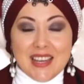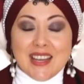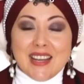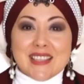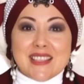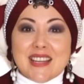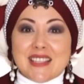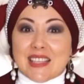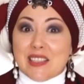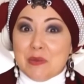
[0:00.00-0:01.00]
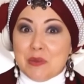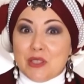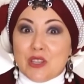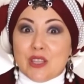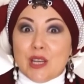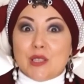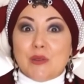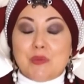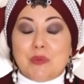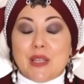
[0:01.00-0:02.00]
Each time you read this
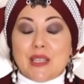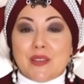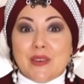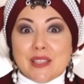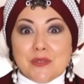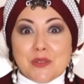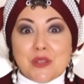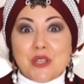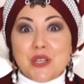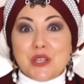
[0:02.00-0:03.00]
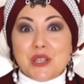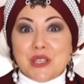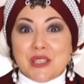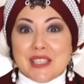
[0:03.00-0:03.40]
book, your eyes will open